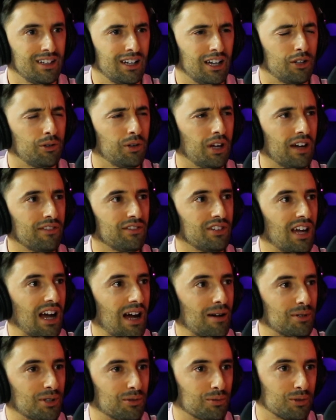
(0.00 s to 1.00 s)
And you have the
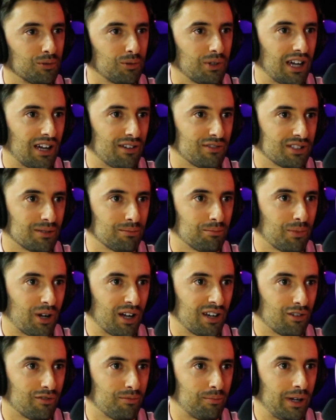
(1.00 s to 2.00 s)
habit when we have some
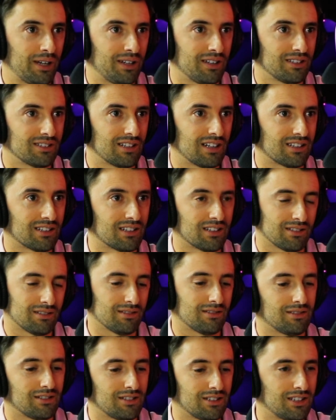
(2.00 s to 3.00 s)
kind of pain is like,
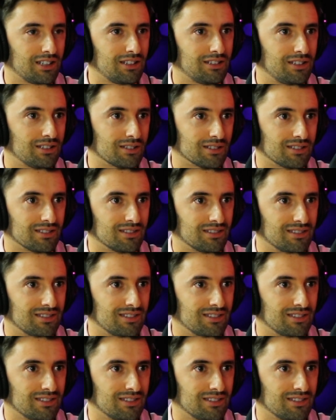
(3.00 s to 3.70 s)
stay still.